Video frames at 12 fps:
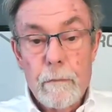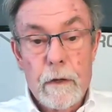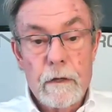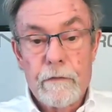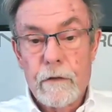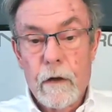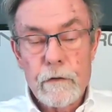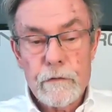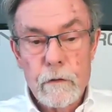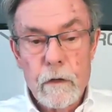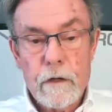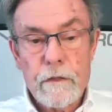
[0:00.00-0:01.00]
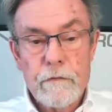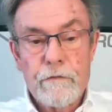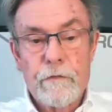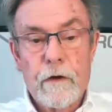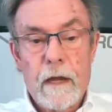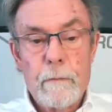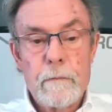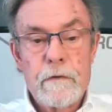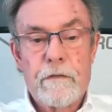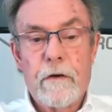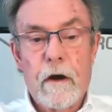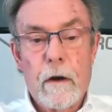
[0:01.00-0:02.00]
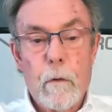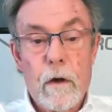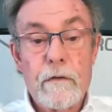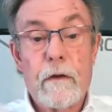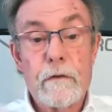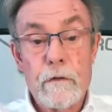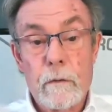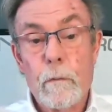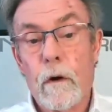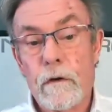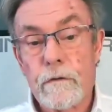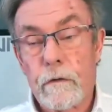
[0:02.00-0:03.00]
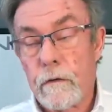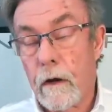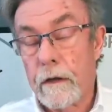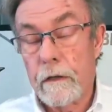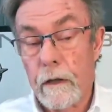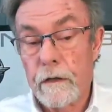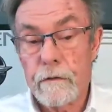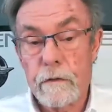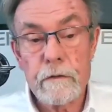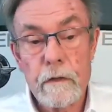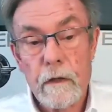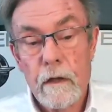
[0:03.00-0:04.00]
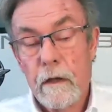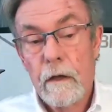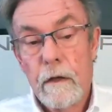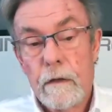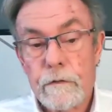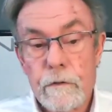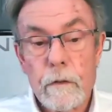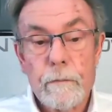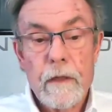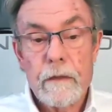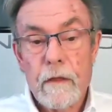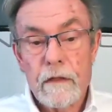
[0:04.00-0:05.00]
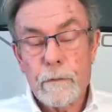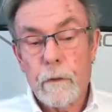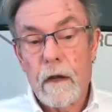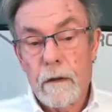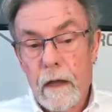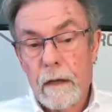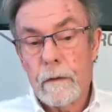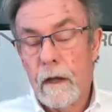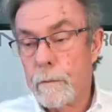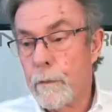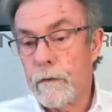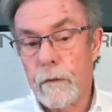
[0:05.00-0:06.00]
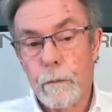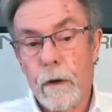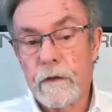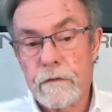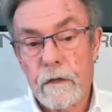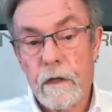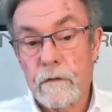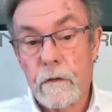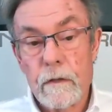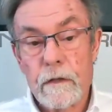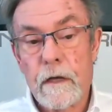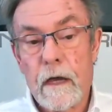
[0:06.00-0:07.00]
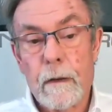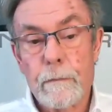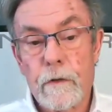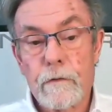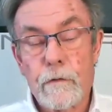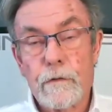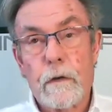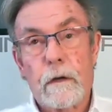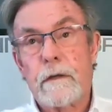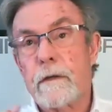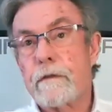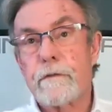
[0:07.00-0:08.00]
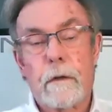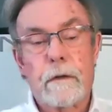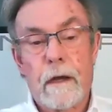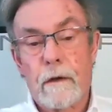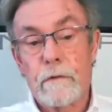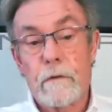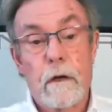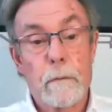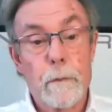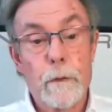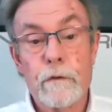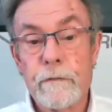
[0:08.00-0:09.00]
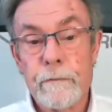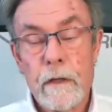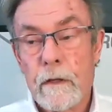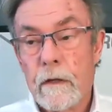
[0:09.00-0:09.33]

But if you also look at the frame, the firewall, you've got two more triangulations. So that, that's where I, I, would put the bracing is on the top because the stretch, strut towers are going to move.